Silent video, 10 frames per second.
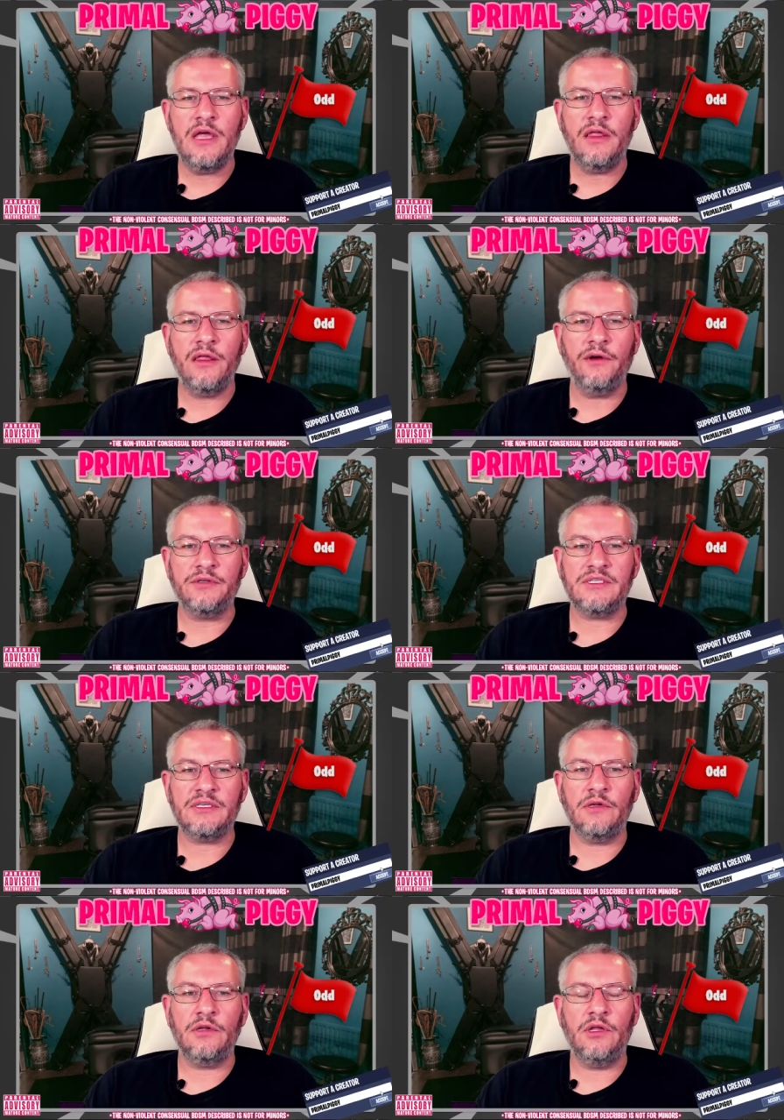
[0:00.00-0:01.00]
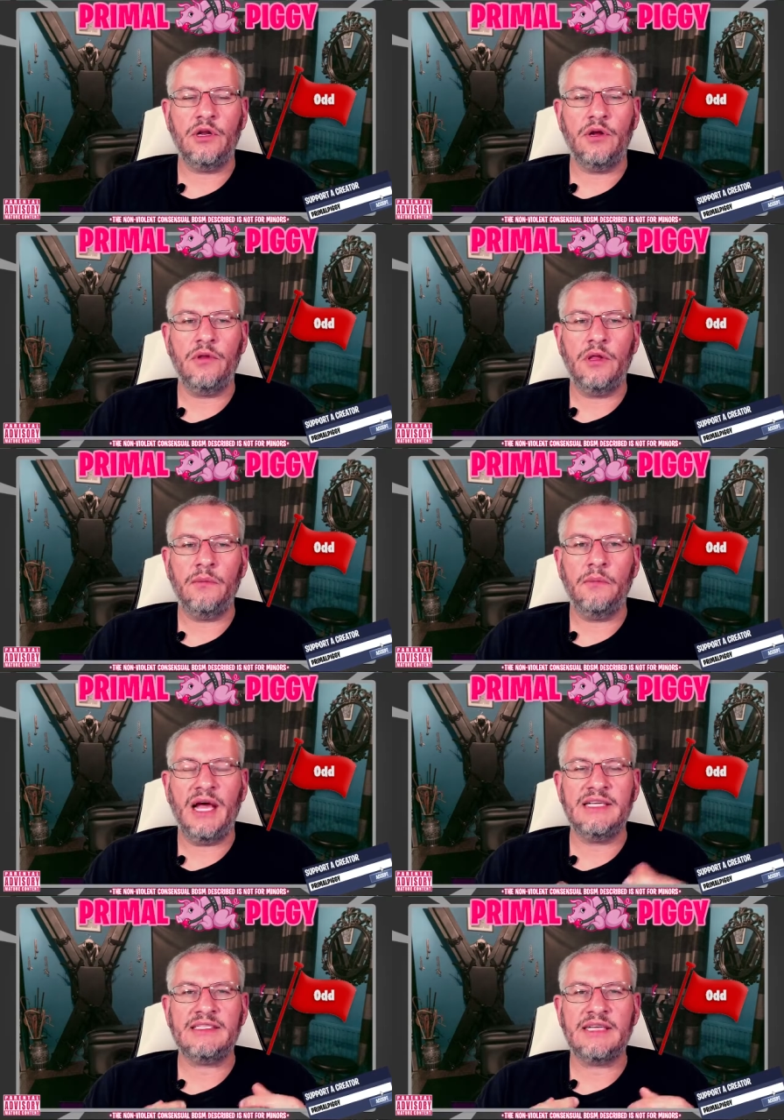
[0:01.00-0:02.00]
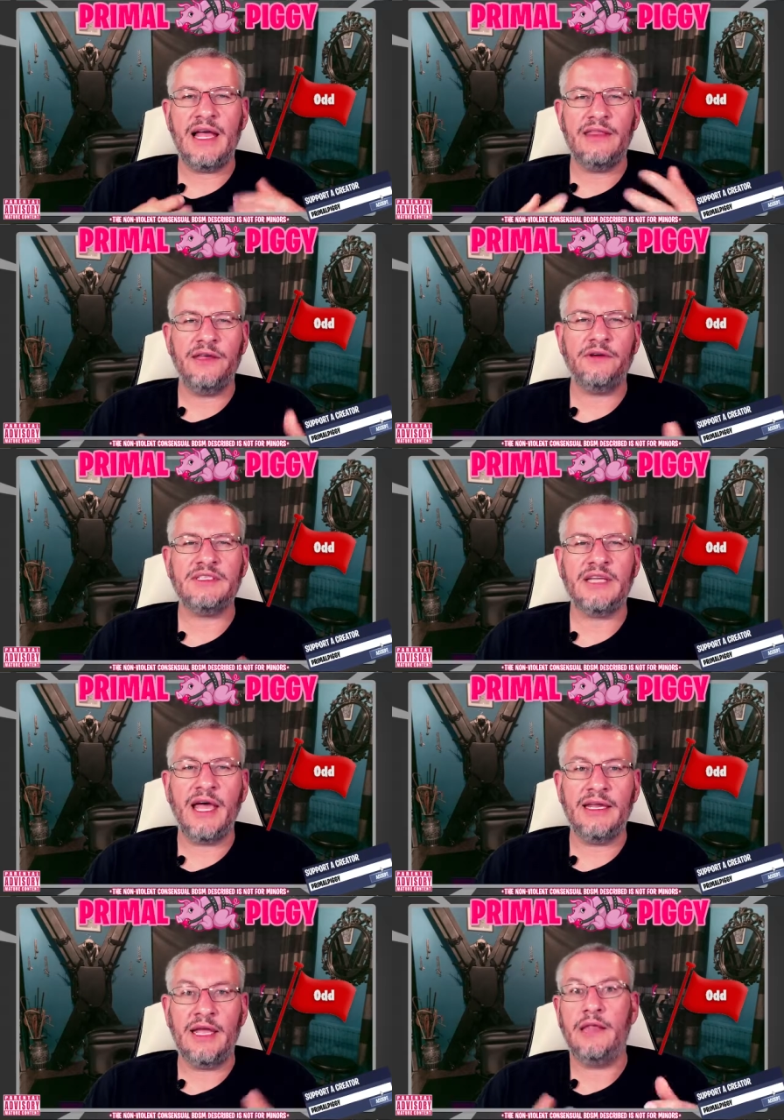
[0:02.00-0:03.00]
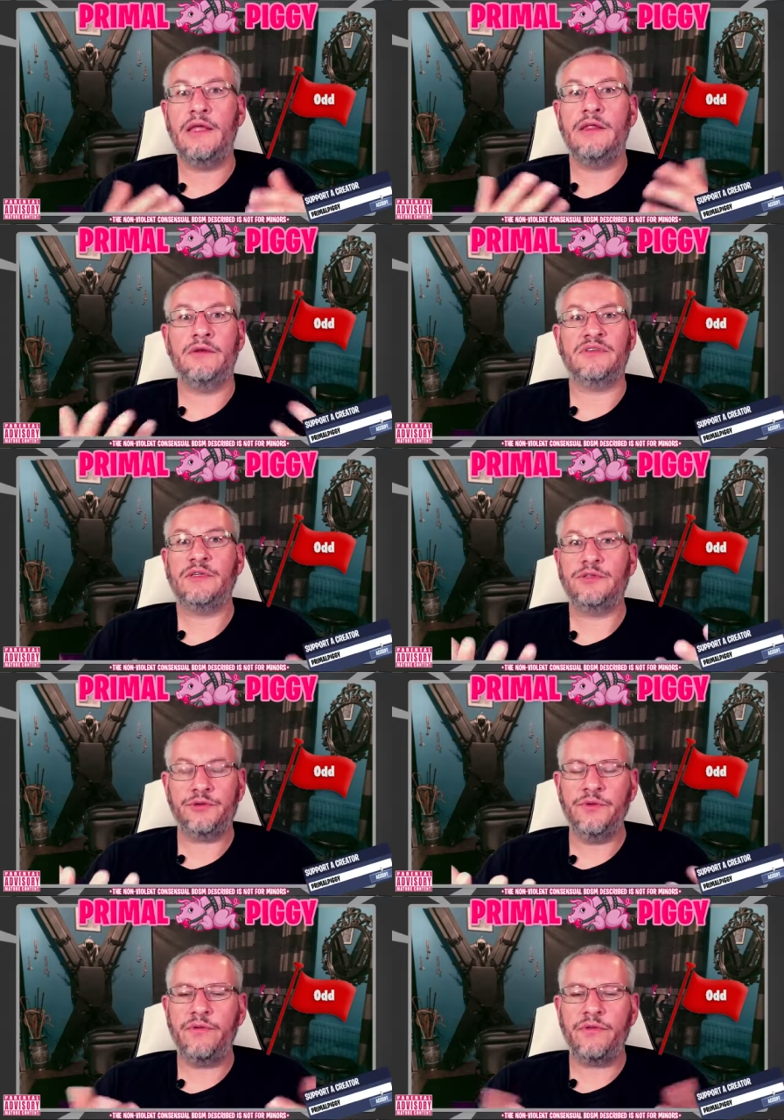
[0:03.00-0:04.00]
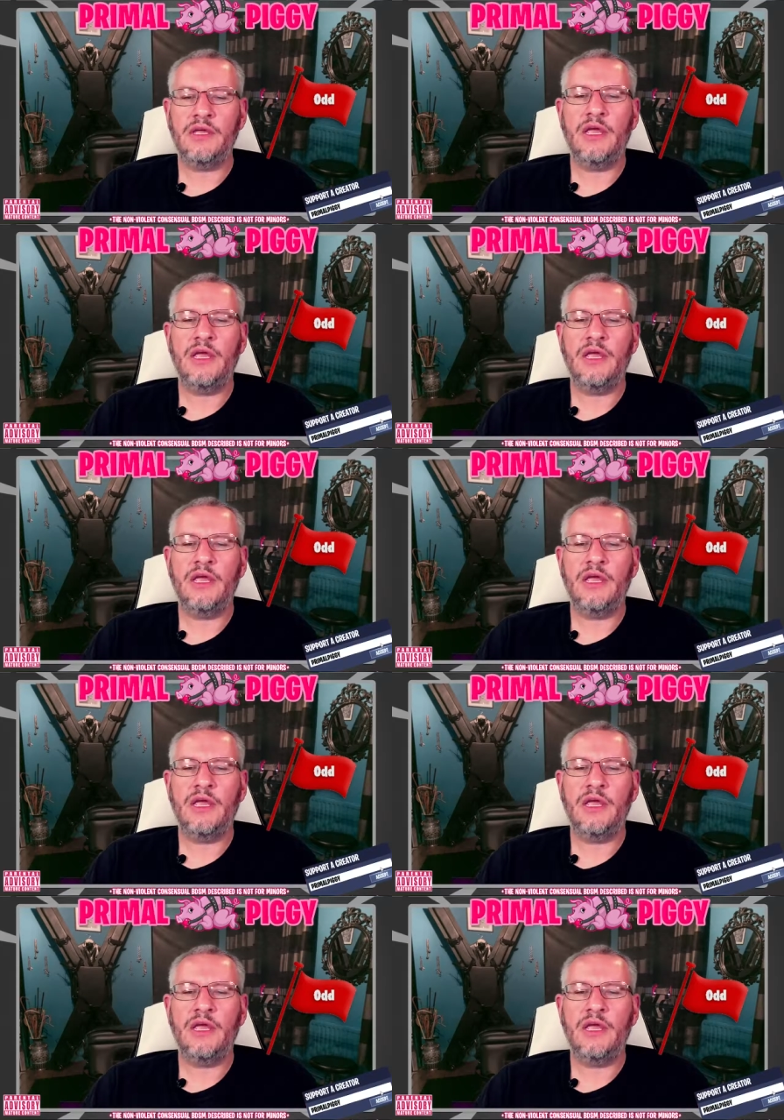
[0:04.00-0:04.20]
There's you know my side, their side, and then there's the truth.